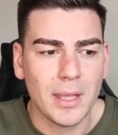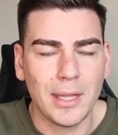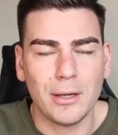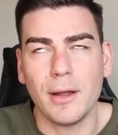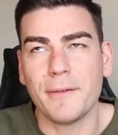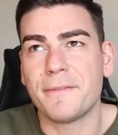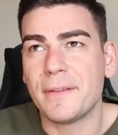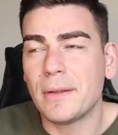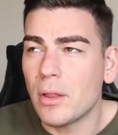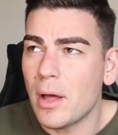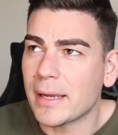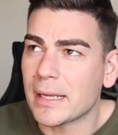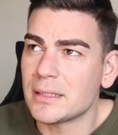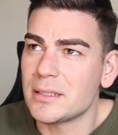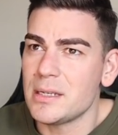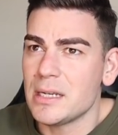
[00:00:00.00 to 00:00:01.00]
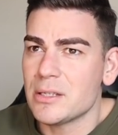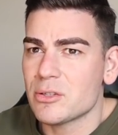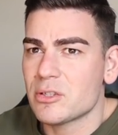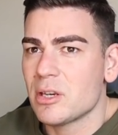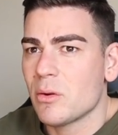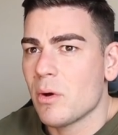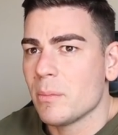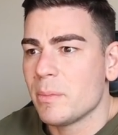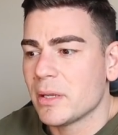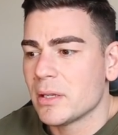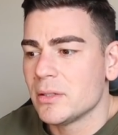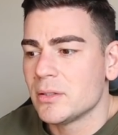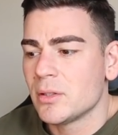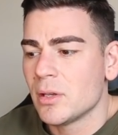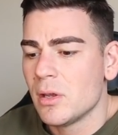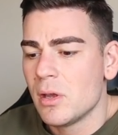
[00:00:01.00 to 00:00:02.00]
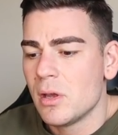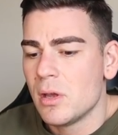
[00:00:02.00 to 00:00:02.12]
And I feel like it's an interesting one because